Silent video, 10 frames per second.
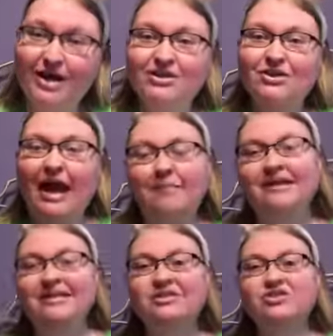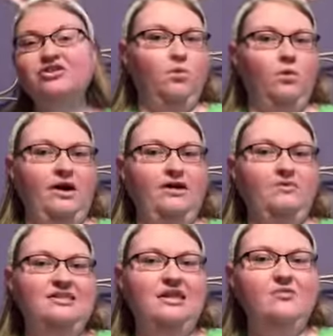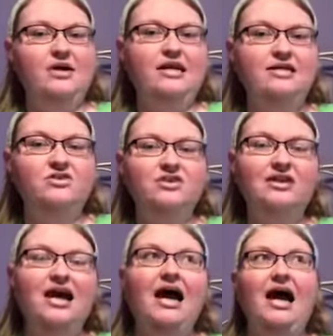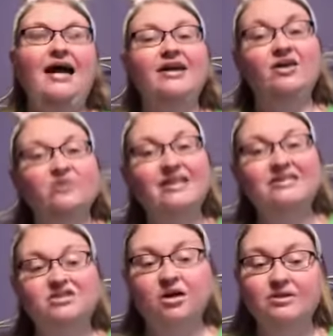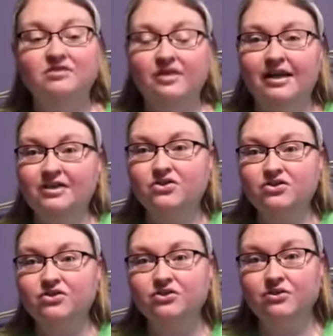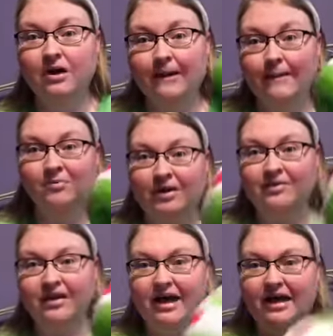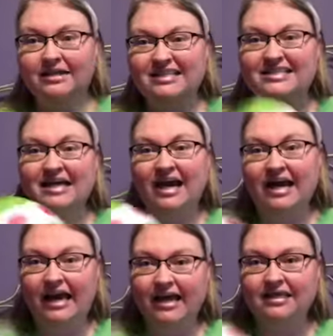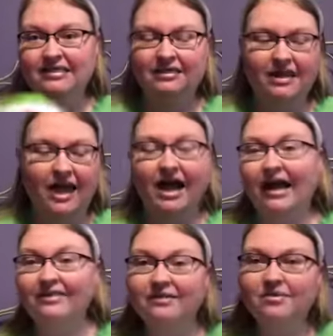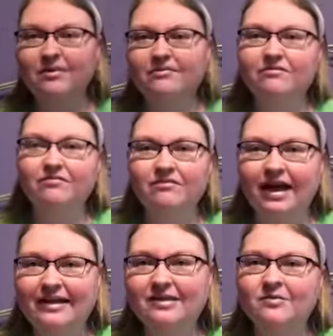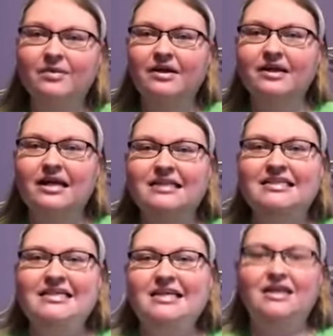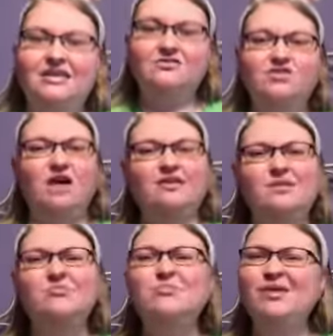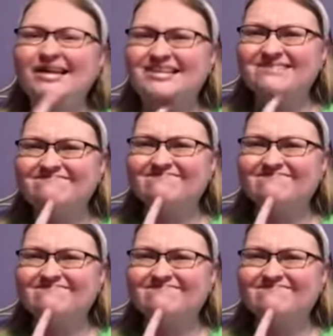So happy Easter. Why do we celebrate Easter? I know, it's so much fun to play with eggs and dye eggs and hide them and find them and to eat lots of chocolate. But